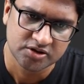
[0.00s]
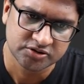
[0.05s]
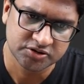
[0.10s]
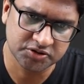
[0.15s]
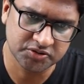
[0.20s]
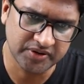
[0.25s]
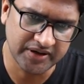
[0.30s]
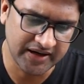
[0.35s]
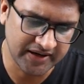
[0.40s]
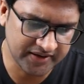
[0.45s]
So
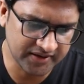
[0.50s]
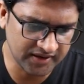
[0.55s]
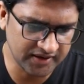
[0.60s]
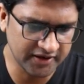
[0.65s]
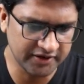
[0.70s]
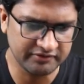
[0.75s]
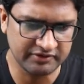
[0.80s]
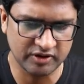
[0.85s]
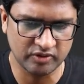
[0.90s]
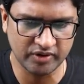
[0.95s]
to handle
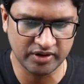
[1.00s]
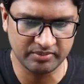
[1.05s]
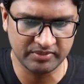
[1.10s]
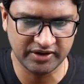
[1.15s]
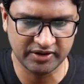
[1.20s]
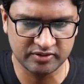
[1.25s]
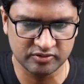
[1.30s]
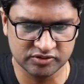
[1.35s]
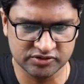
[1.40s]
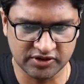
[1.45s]
it, we go and
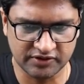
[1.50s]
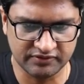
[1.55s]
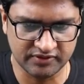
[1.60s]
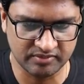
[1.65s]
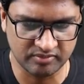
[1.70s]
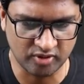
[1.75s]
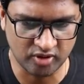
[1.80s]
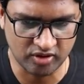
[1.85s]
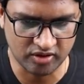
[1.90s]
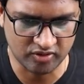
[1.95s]
make use of a
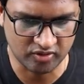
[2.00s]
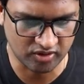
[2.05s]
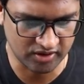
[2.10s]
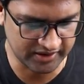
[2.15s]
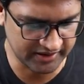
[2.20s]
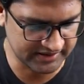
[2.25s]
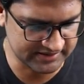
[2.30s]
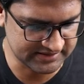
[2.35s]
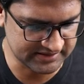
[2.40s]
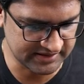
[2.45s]
block
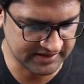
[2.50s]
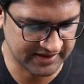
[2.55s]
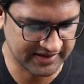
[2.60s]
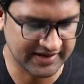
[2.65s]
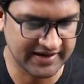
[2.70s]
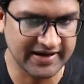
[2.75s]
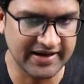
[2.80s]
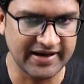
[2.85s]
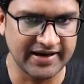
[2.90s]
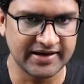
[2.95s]
called as a
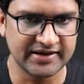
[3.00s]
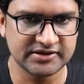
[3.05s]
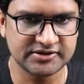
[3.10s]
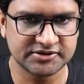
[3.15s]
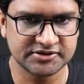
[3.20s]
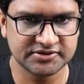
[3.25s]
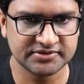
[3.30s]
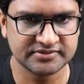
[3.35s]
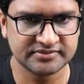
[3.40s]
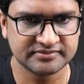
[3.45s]

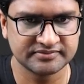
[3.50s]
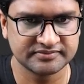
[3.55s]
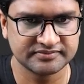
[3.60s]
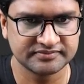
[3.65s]
catch.